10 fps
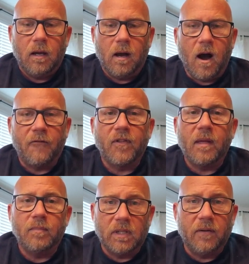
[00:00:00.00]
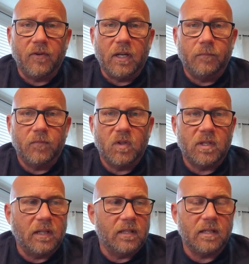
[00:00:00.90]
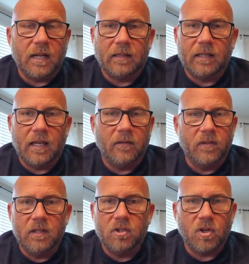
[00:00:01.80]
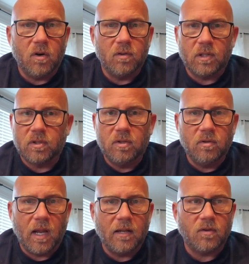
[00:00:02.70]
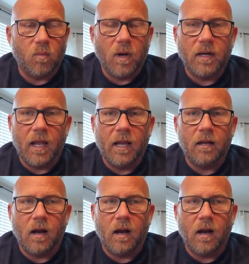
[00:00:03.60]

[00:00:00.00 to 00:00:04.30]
offer them delivery. Say, listen, at the end of these shows, it's 2 days or 1 day,